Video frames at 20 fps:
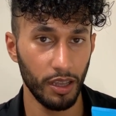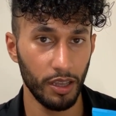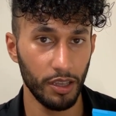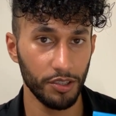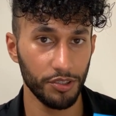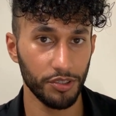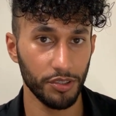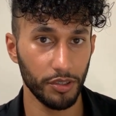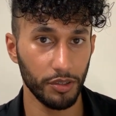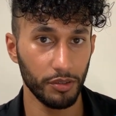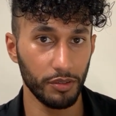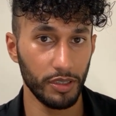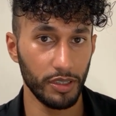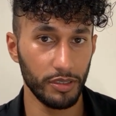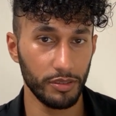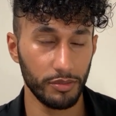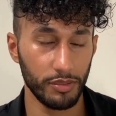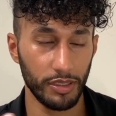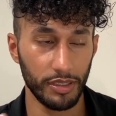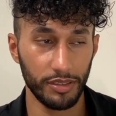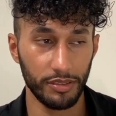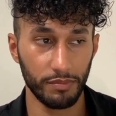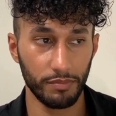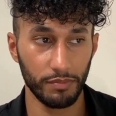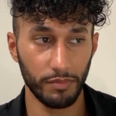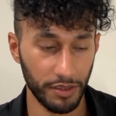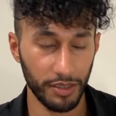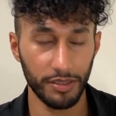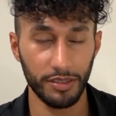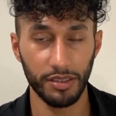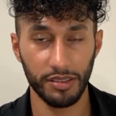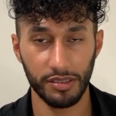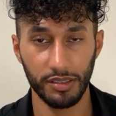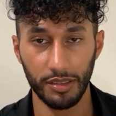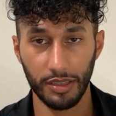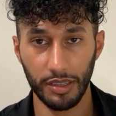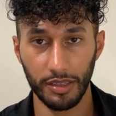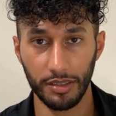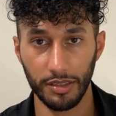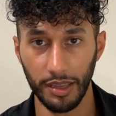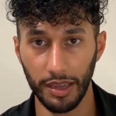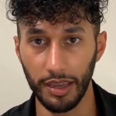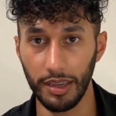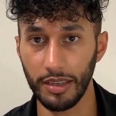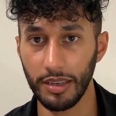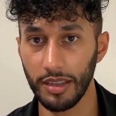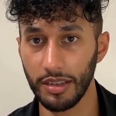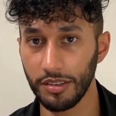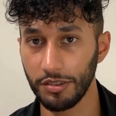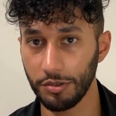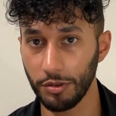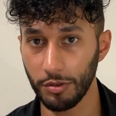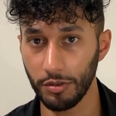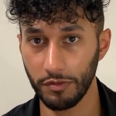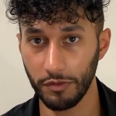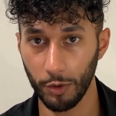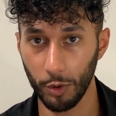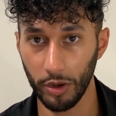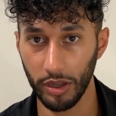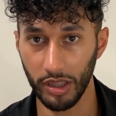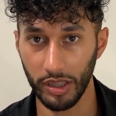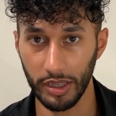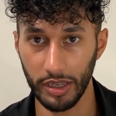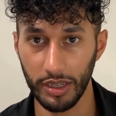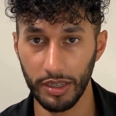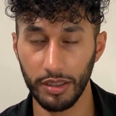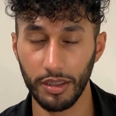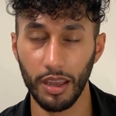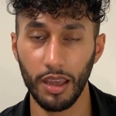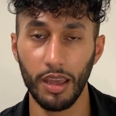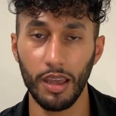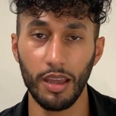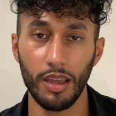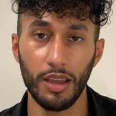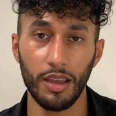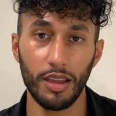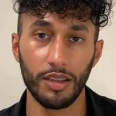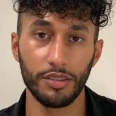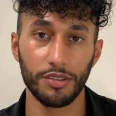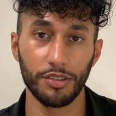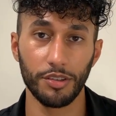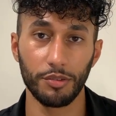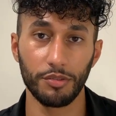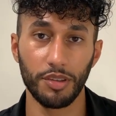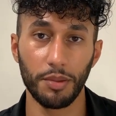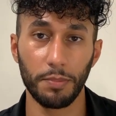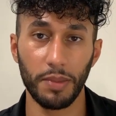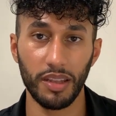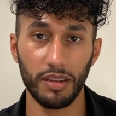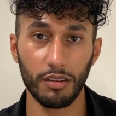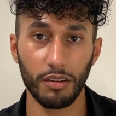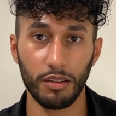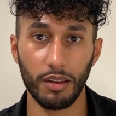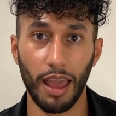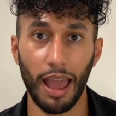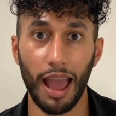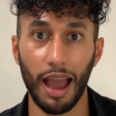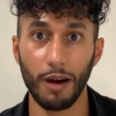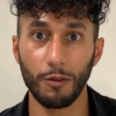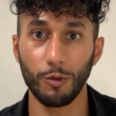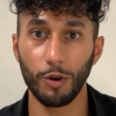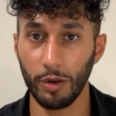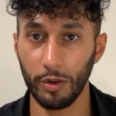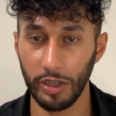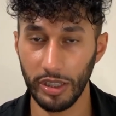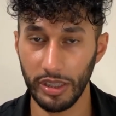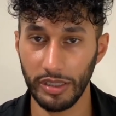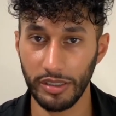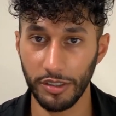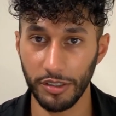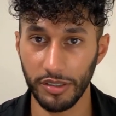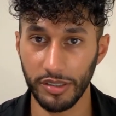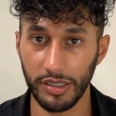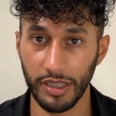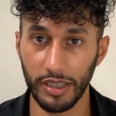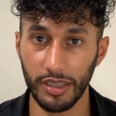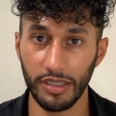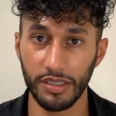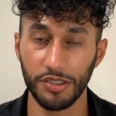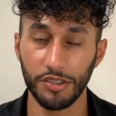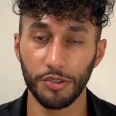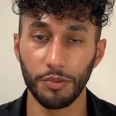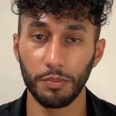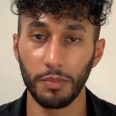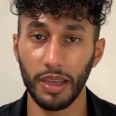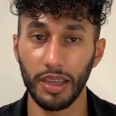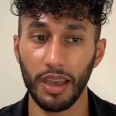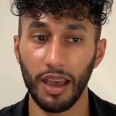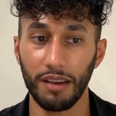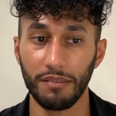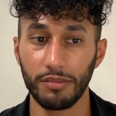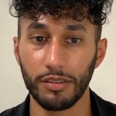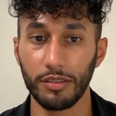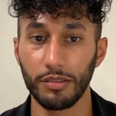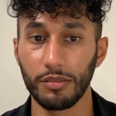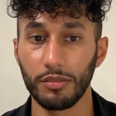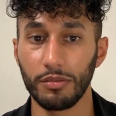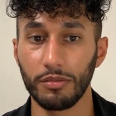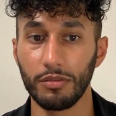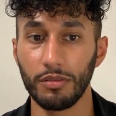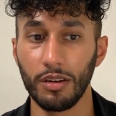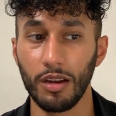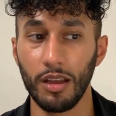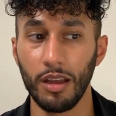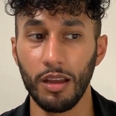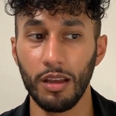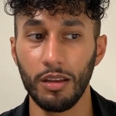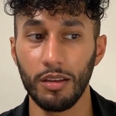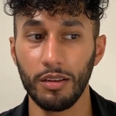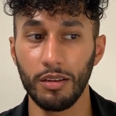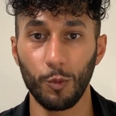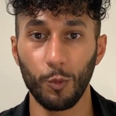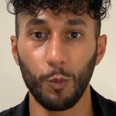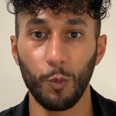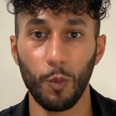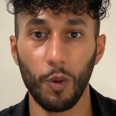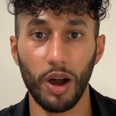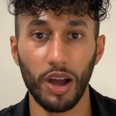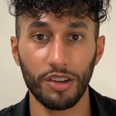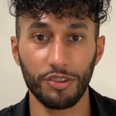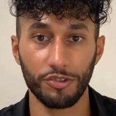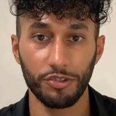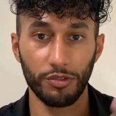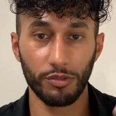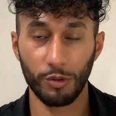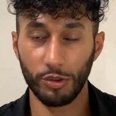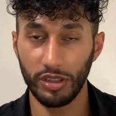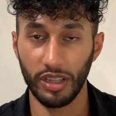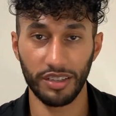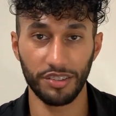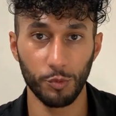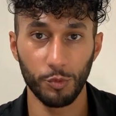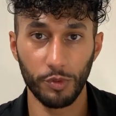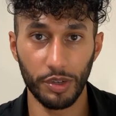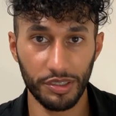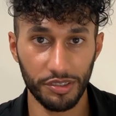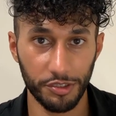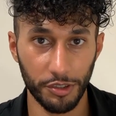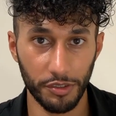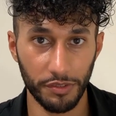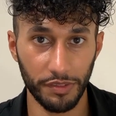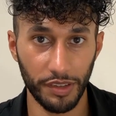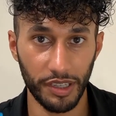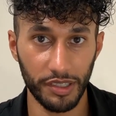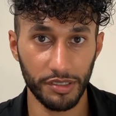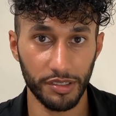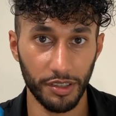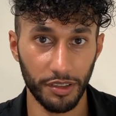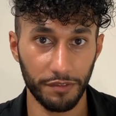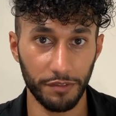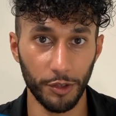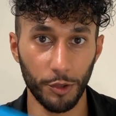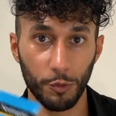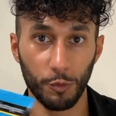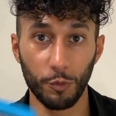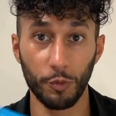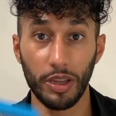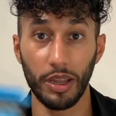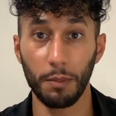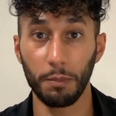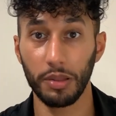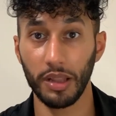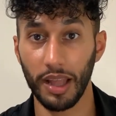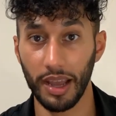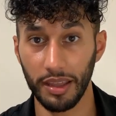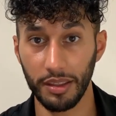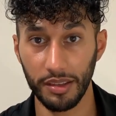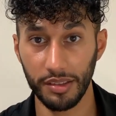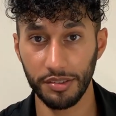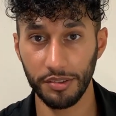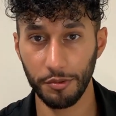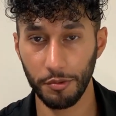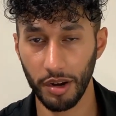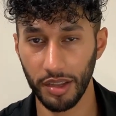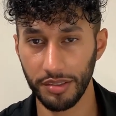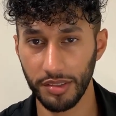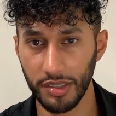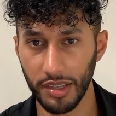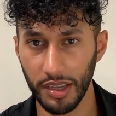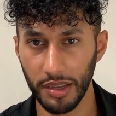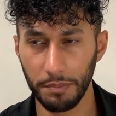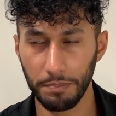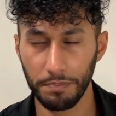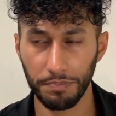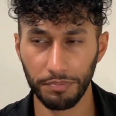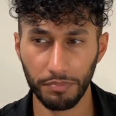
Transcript: So it doesn't contain any sort of oil in it. So depending on how oily your skin is, you may have to wash or like rinse your face if you reapply this throughout the day.